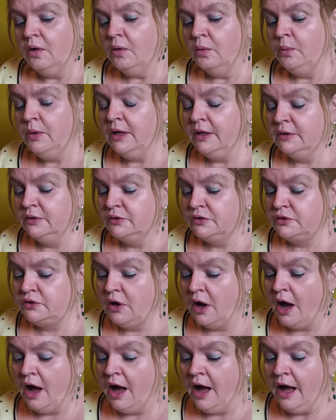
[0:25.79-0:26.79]
"We'll
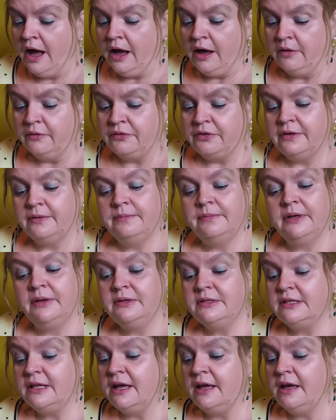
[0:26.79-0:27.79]
starve," moaned
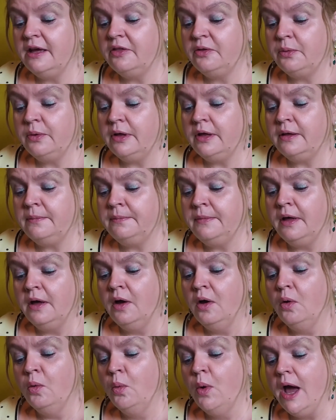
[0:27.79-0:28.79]
the earthworm.
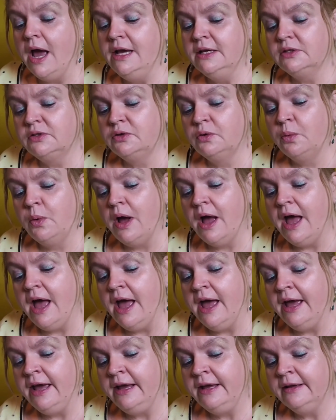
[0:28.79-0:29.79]
"Waste
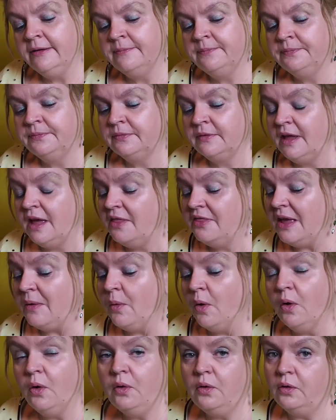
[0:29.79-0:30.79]
away." They were
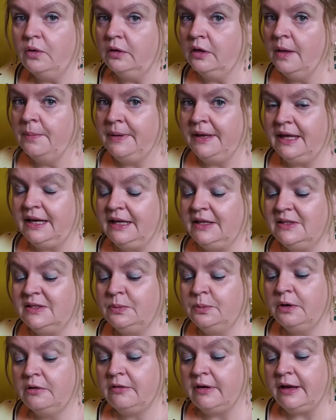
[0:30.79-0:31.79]
all beginning to
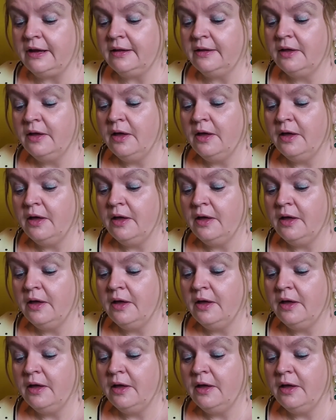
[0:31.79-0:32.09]
worry.